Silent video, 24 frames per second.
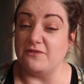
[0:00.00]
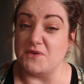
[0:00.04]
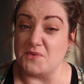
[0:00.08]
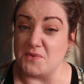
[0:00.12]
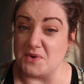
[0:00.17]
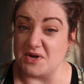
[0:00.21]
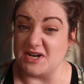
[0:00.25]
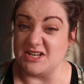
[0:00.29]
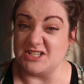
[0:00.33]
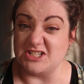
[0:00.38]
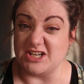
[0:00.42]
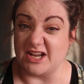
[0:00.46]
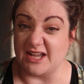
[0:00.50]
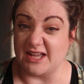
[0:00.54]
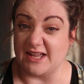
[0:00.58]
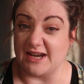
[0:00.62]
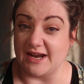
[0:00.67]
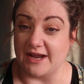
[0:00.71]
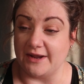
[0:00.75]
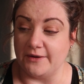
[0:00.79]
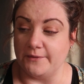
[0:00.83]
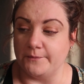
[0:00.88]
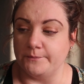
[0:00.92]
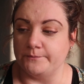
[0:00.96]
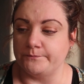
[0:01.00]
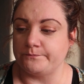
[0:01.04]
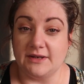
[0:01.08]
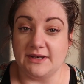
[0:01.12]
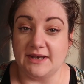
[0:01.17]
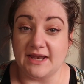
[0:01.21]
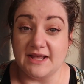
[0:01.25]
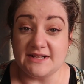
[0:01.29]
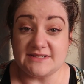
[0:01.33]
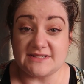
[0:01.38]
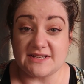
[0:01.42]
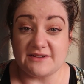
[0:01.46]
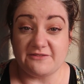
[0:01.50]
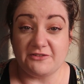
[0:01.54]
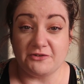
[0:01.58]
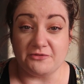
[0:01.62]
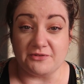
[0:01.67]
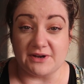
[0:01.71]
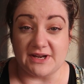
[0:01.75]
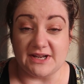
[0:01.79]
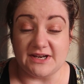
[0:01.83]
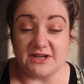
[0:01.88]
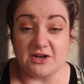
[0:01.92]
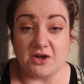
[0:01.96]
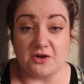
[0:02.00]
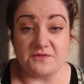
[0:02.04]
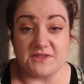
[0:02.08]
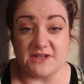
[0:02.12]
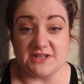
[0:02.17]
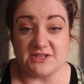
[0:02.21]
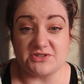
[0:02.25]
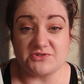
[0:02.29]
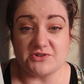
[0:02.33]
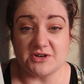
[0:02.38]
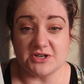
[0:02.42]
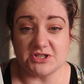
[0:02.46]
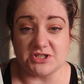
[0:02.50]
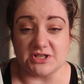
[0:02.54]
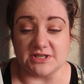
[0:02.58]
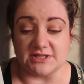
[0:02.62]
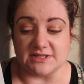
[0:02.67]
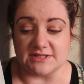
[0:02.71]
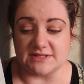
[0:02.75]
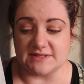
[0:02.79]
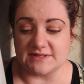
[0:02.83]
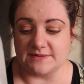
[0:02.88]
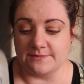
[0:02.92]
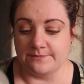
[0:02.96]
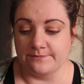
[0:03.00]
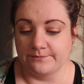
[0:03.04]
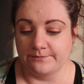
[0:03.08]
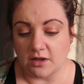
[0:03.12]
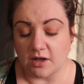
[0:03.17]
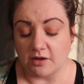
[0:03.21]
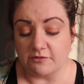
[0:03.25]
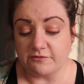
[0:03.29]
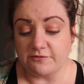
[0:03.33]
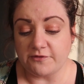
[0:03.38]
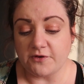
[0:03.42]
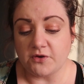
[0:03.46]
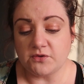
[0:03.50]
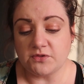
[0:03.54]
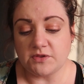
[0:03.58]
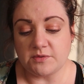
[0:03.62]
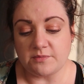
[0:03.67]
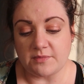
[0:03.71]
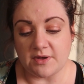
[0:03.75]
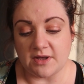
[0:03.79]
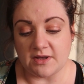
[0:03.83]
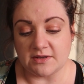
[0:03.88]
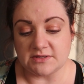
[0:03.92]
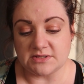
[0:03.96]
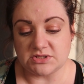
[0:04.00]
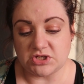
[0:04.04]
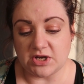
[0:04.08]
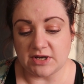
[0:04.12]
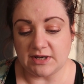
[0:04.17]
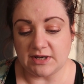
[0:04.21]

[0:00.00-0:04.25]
if you want to check it out. Let's have a read of the instructions. Unfold the mask,